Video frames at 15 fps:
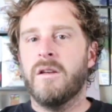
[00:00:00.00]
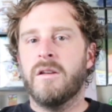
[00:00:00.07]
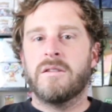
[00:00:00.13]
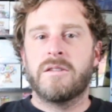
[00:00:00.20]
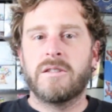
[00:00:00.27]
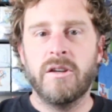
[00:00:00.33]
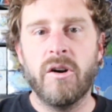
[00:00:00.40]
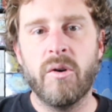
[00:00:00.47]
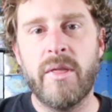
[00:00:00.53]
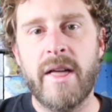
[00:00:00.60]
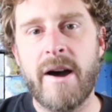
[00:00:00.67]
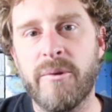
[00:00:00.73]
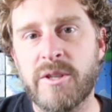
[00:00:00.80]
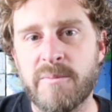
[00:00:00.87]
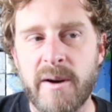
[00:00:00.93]
So
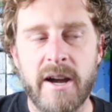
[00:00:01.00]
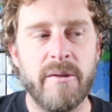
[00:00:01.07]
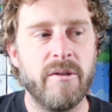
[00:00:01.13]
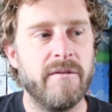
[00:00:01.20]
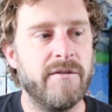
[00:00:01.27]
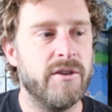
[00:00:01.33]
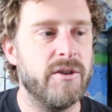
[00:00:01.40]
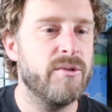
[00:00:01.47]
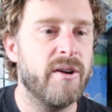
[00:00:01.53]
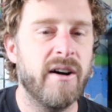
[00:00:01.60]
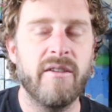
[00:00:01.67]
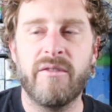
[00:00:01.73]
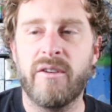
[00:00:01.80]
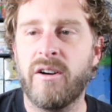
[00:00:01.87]
that was my review of